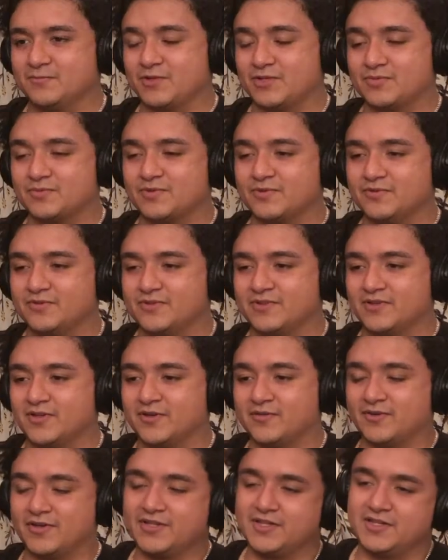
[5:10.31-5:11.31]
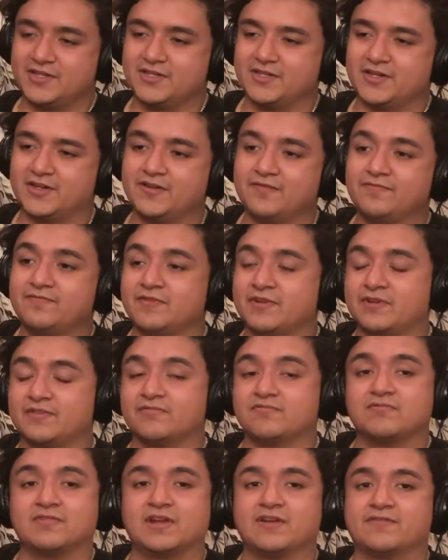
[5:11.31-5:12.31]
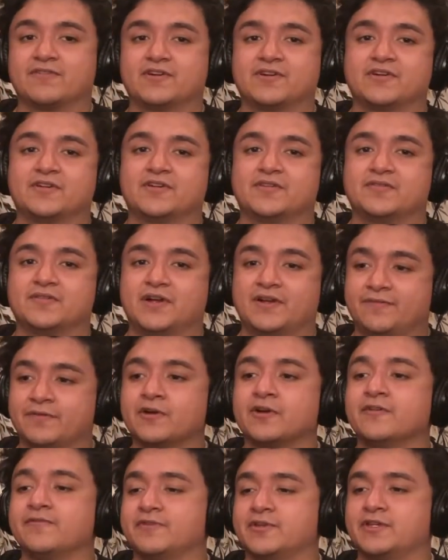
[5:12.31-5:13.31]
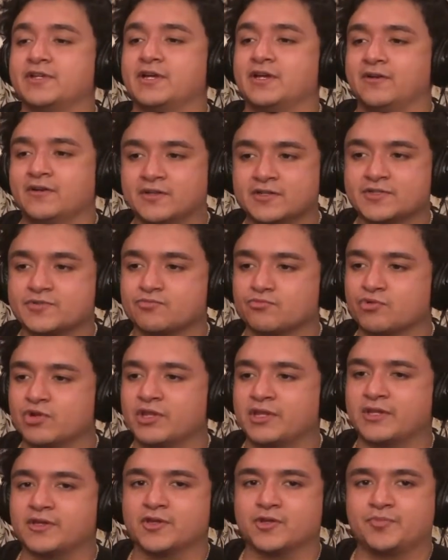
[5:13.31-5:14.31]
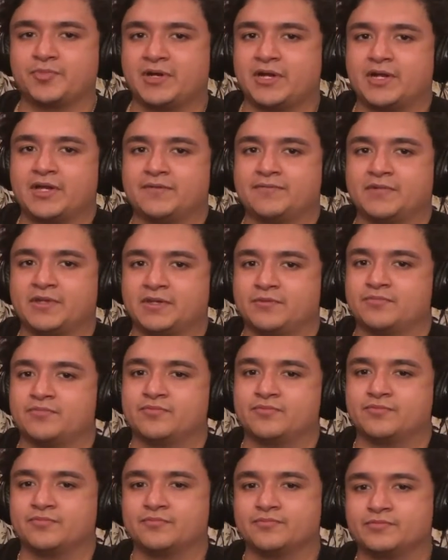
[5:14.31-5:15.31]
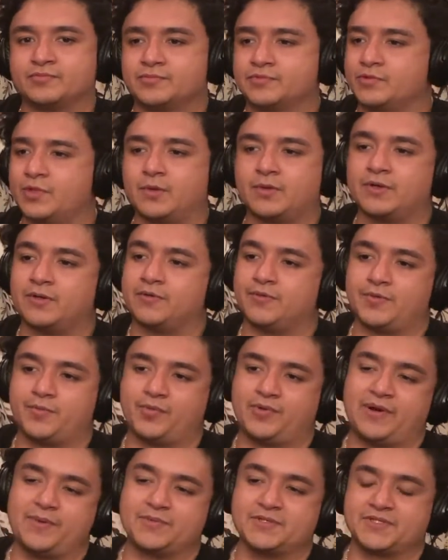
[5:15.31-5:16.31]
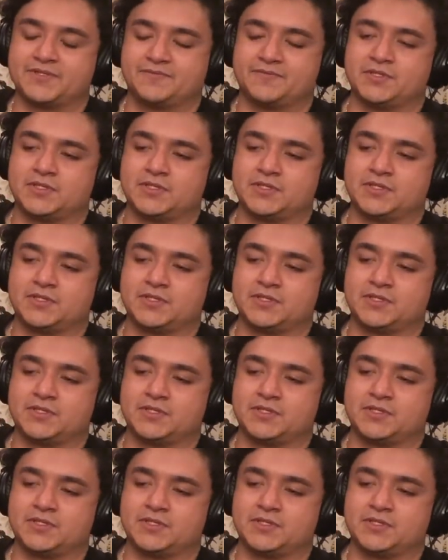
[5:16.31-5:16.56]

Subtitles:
Westworld. Oh really? I've heard of it. I heard it's really good, but I don't know the premise of